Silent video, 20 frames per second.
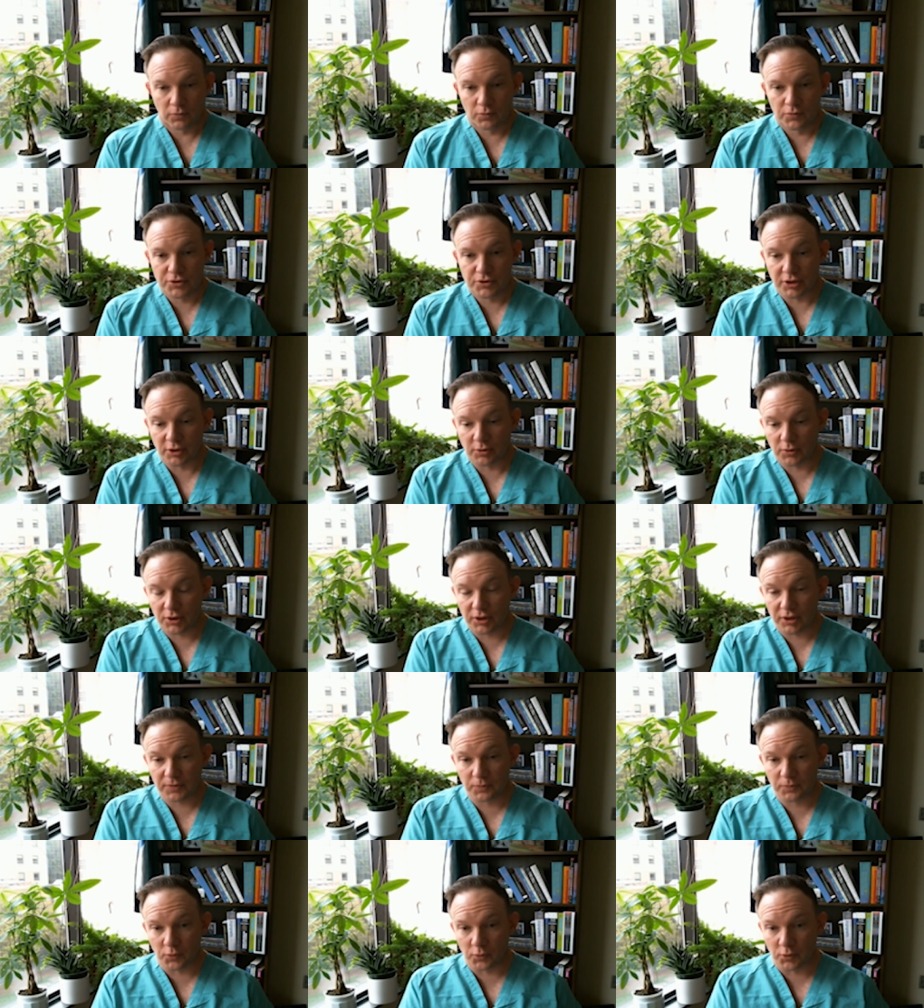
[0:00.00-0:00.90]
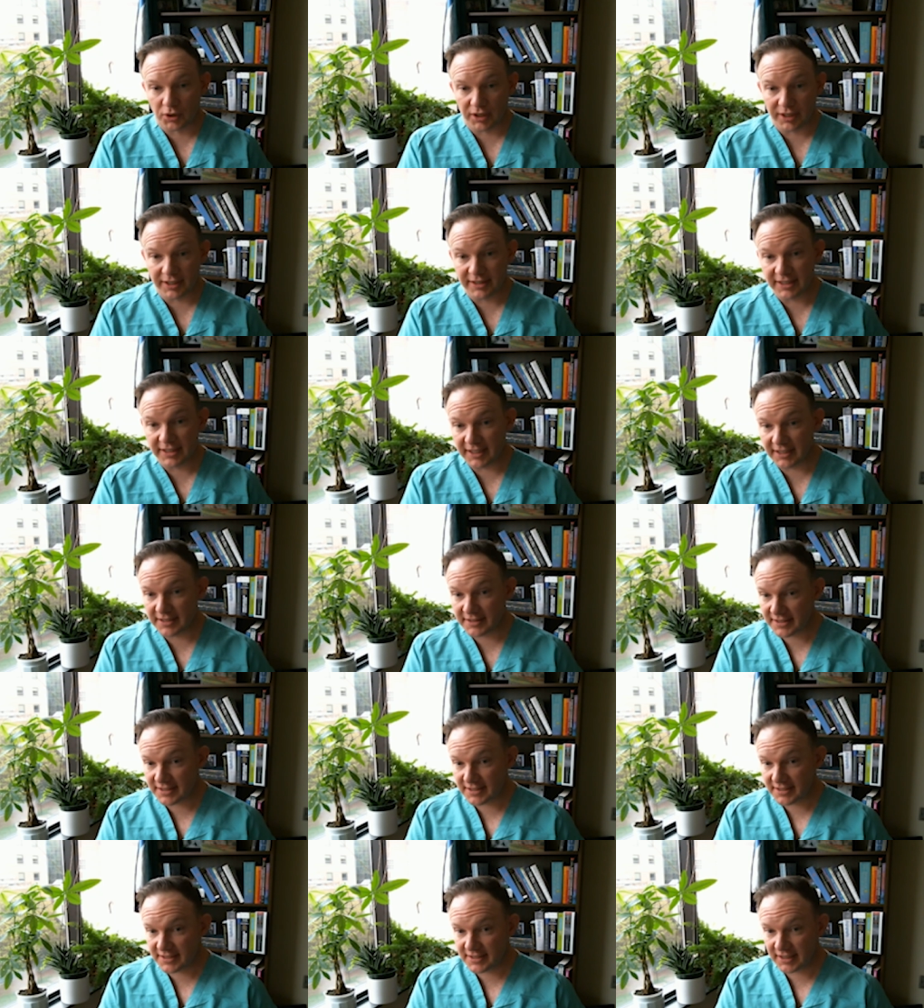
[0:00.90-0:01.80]
So we're in the
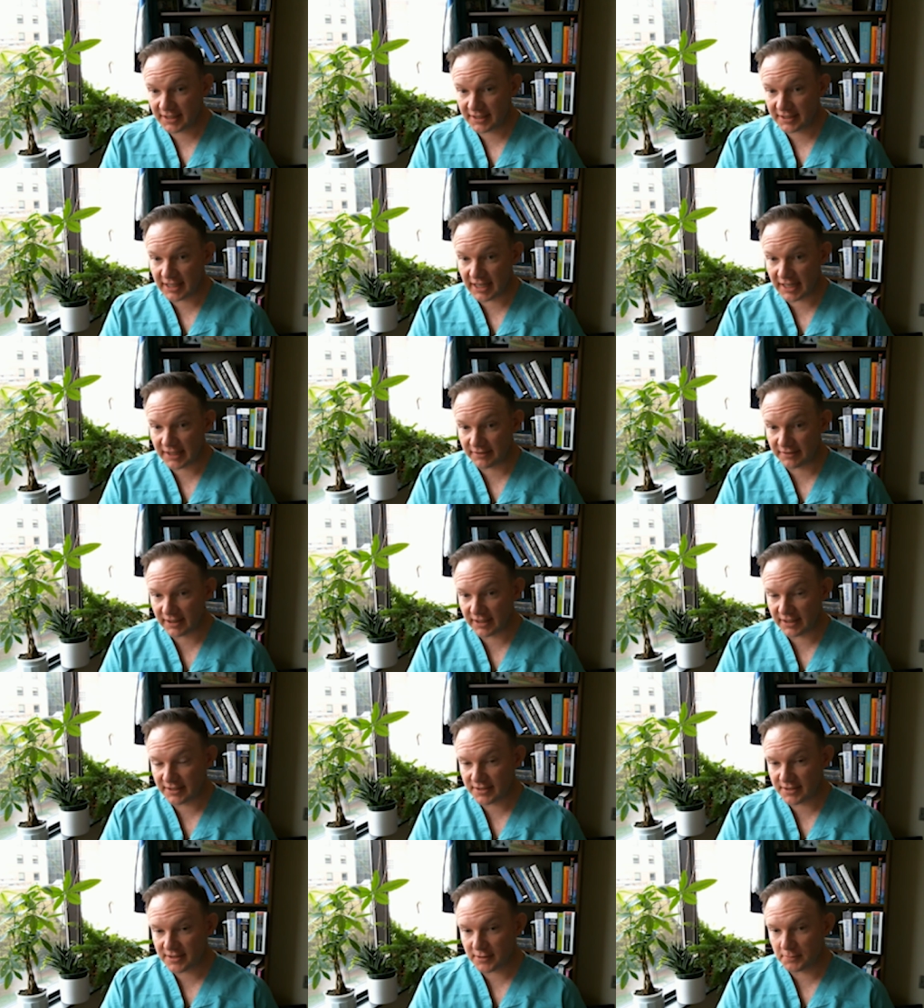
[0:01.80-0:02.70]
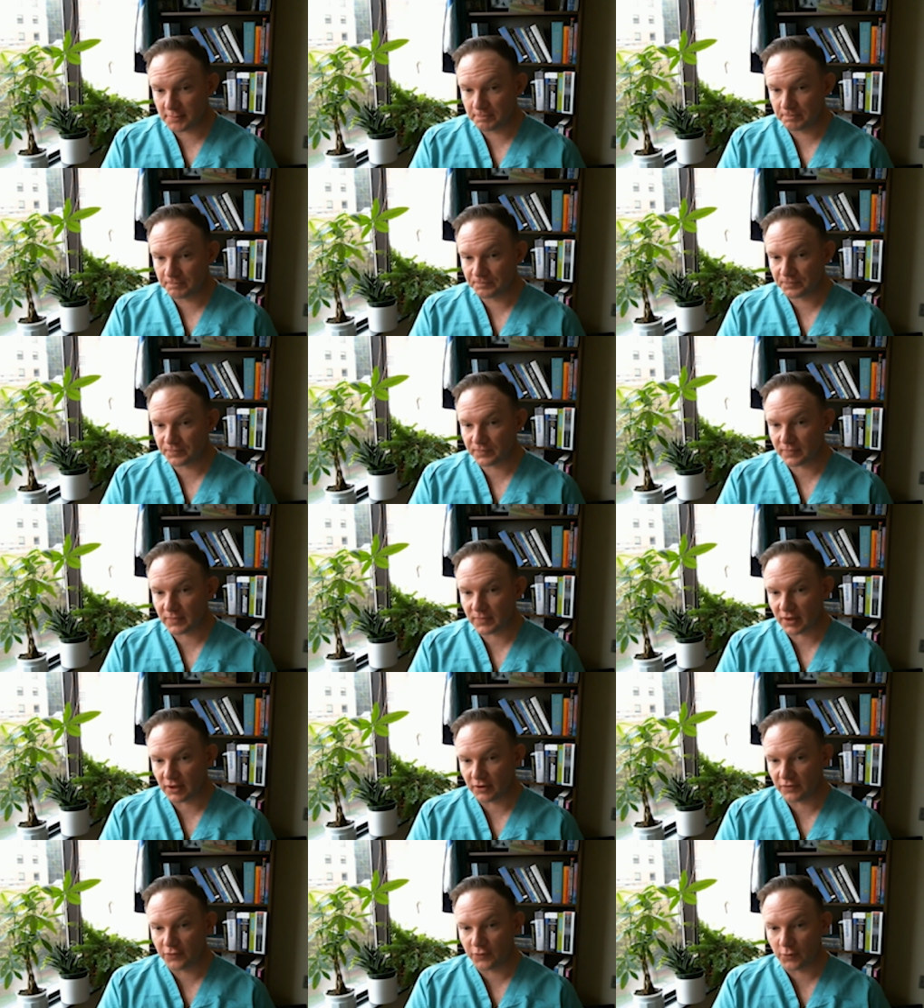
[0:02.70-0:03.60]
NCCN guidelines
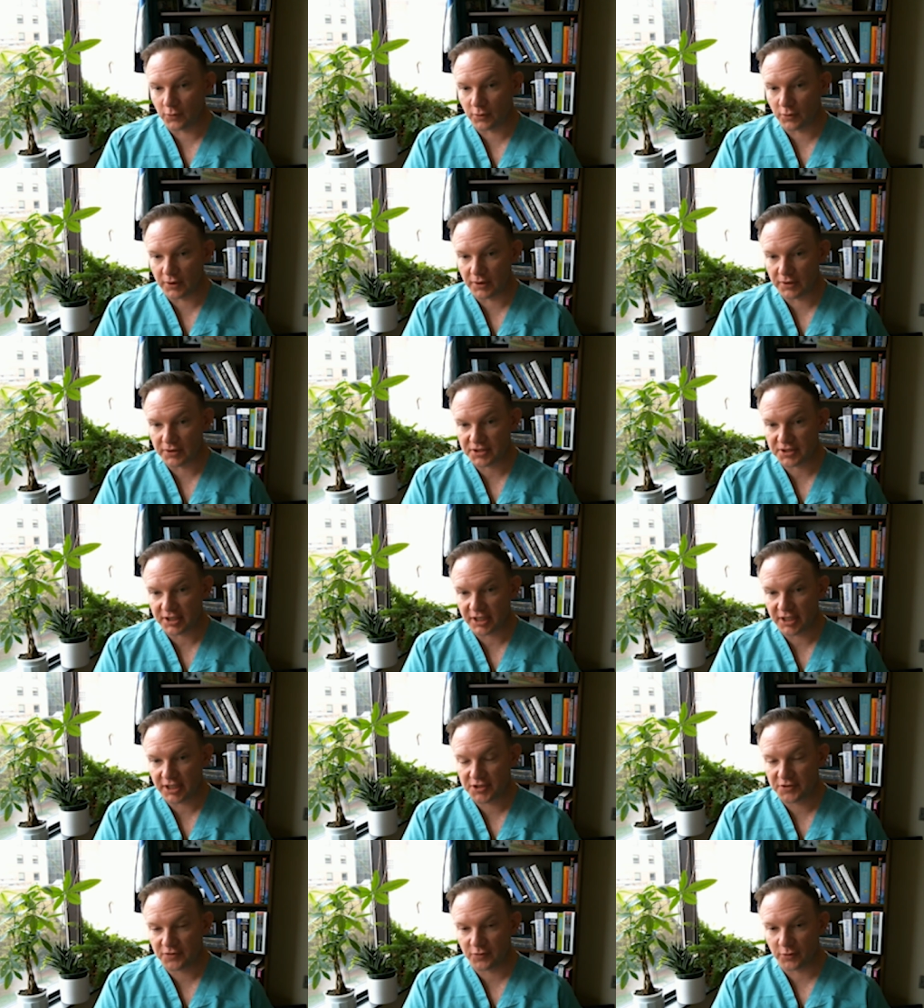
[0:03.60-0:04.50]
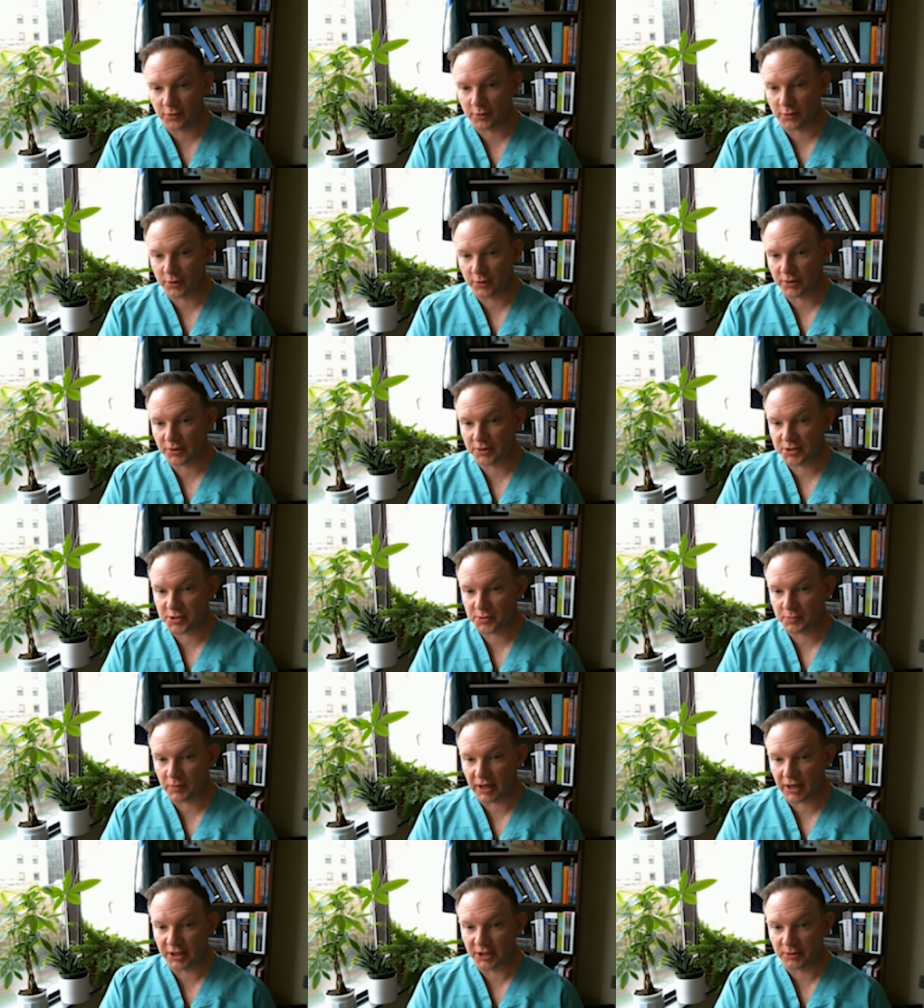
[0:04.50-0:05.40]
for stage 4
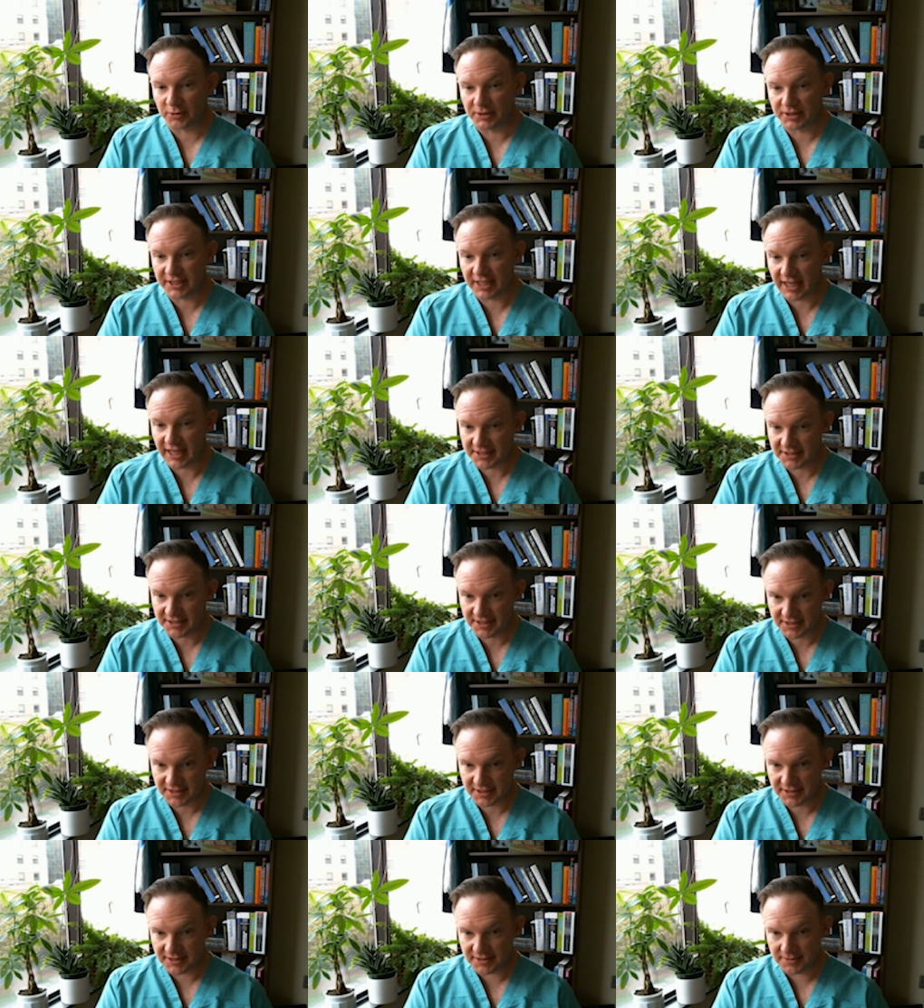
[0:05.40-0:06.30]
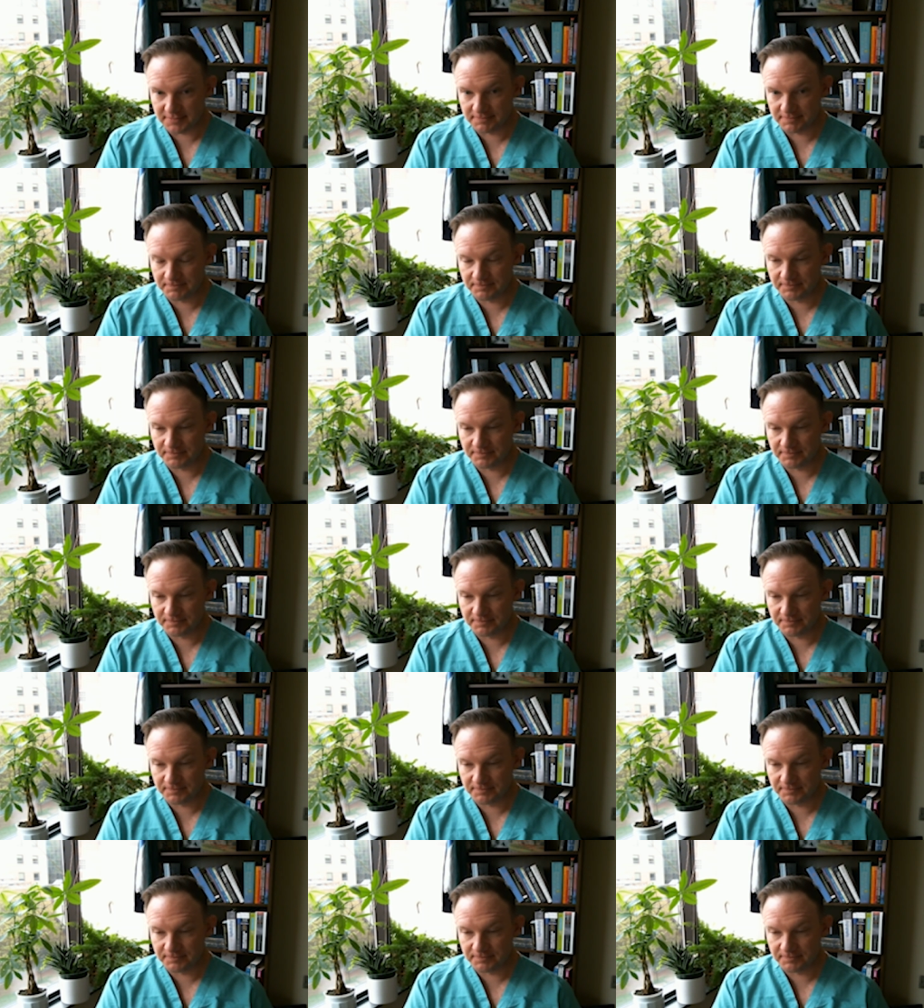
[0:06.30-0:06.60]
spinal metastases.